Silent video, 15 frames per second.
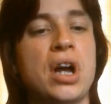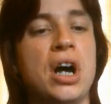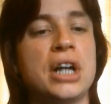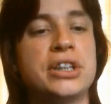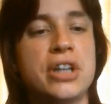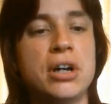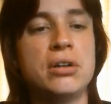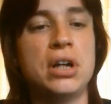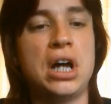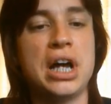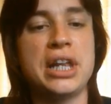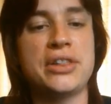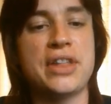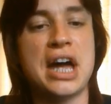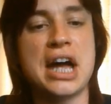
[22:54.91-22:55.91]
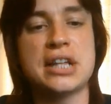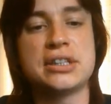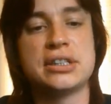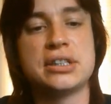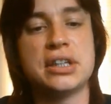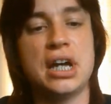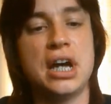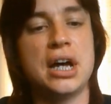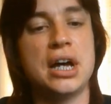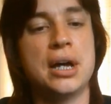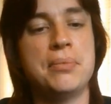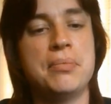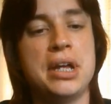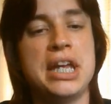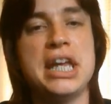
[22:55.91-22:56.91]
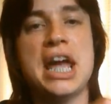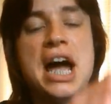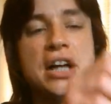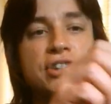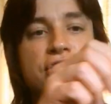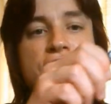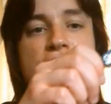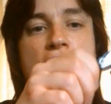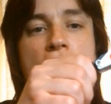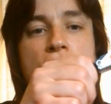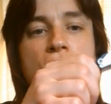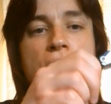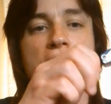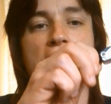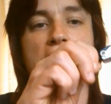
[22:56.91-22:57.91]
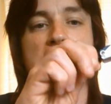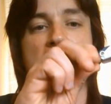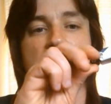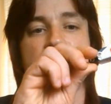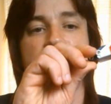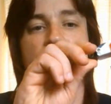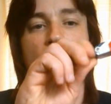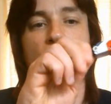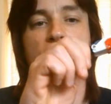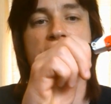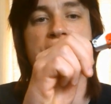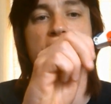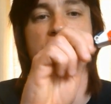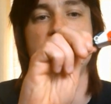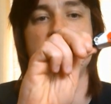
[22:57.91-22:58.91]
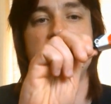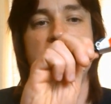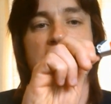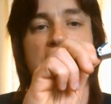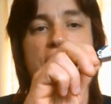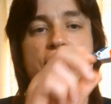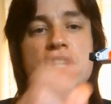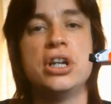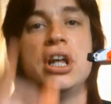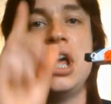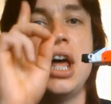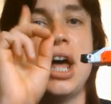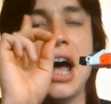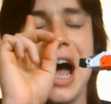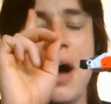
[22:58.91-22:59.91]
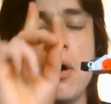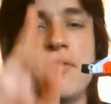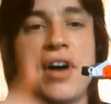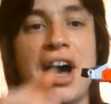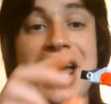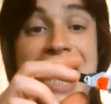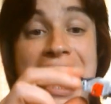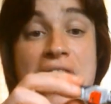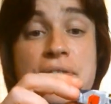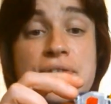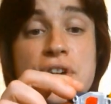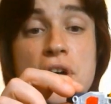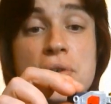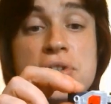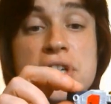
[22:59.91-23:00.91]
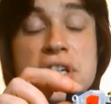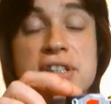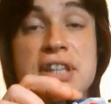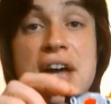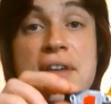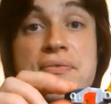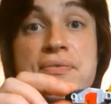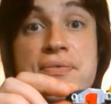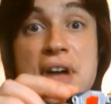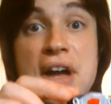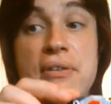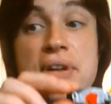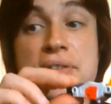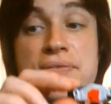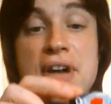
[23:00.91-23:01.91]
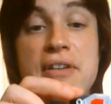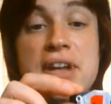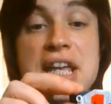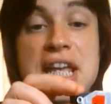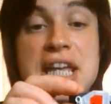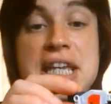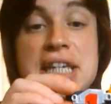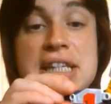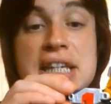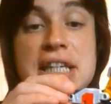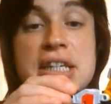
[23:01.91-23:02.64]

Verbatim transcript: I don't like that. Um, he has no, he has full wrist articulation. However, I have noticed they're very, very easy